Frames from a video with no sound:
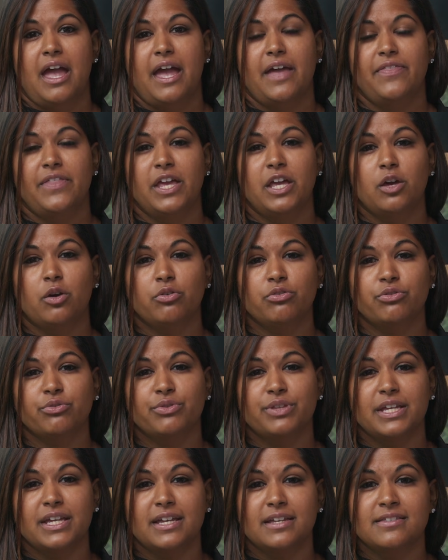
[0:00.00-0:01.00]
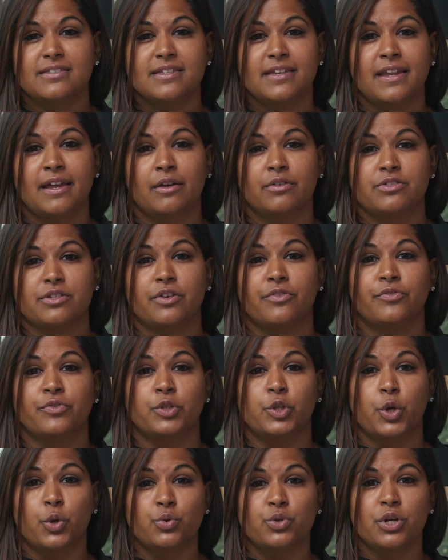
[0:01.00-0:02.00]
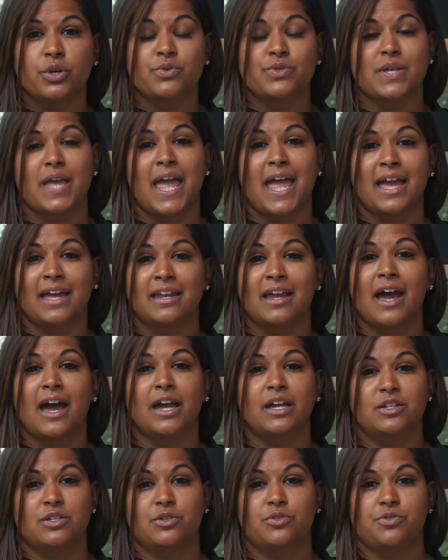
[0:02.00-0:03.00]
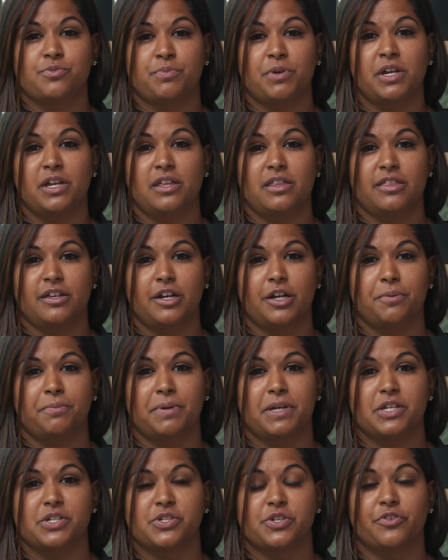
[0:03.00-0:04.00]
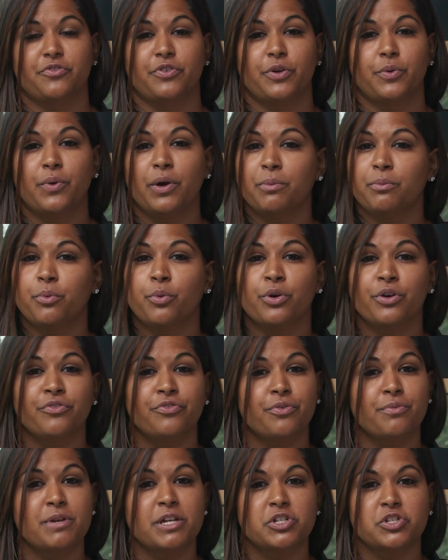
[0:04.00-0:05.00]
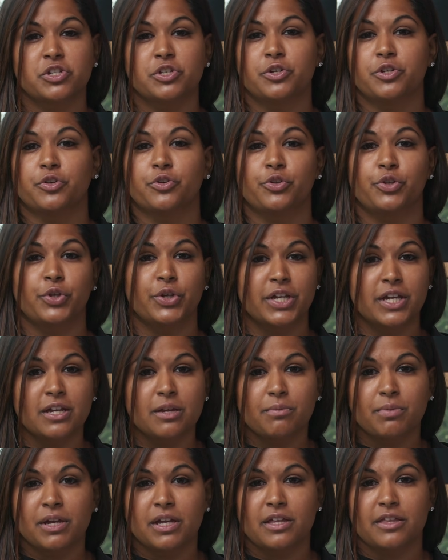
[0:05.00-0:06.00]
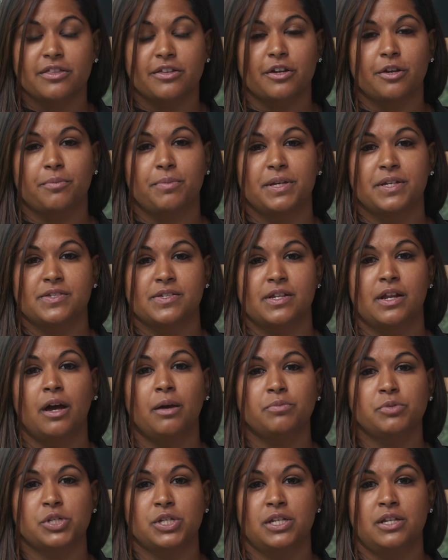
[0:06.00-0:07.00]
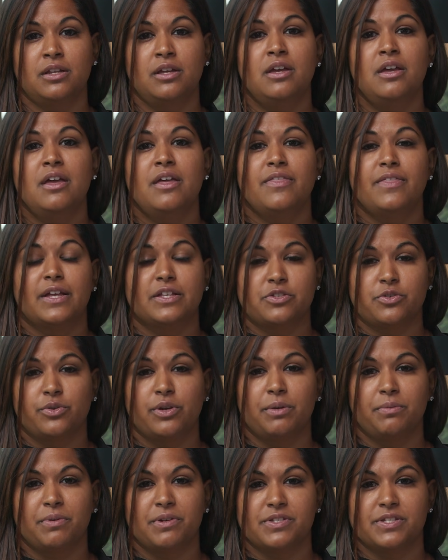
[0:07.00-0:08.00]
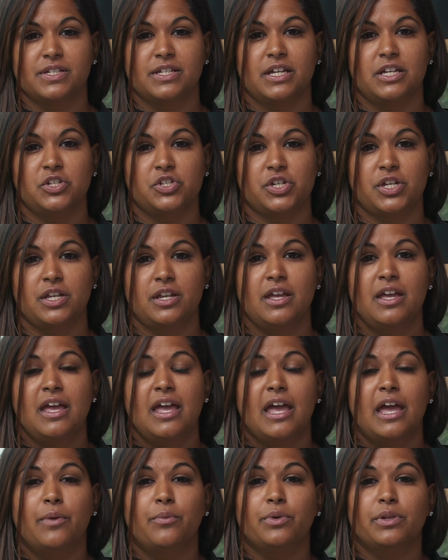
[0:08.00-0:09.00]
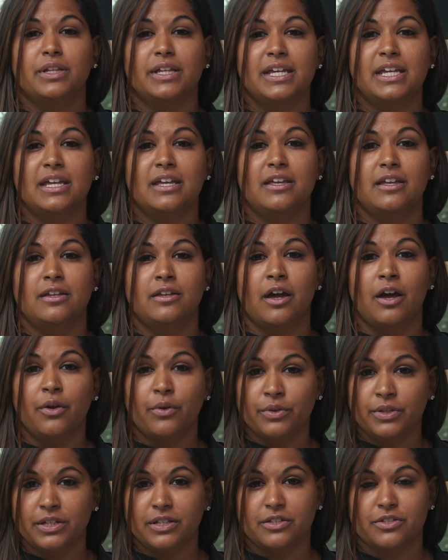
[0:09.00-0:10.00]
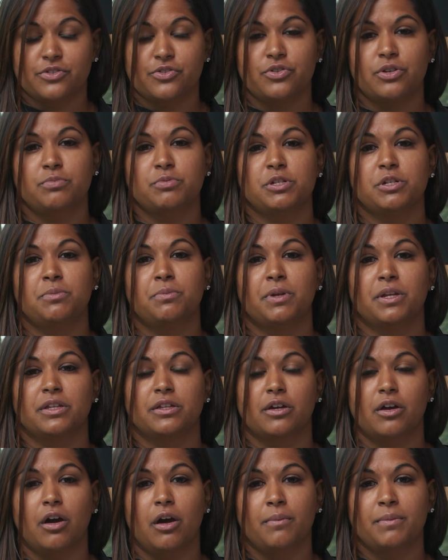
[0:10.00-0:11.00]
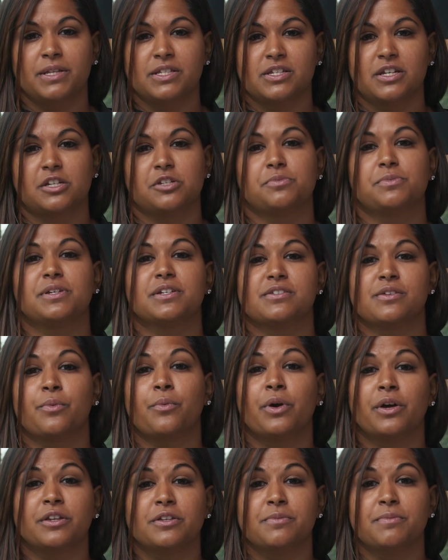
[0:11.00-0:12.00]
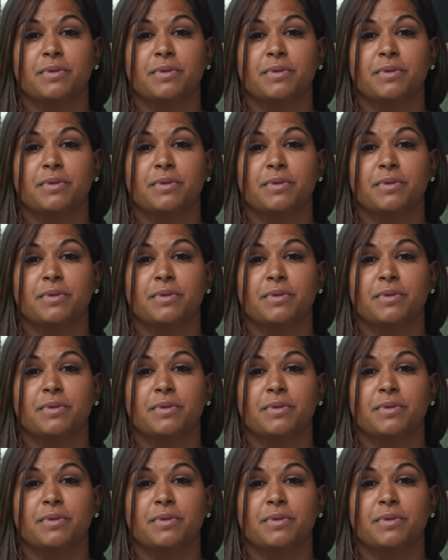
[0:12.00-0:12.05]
and they go through the ins and outs of low dose and high dose brachytherapy. So if you want more information or you're looking at brachytherapy as an option, that's a great presentation, and we'll link it in not only the description but in the comment section because I want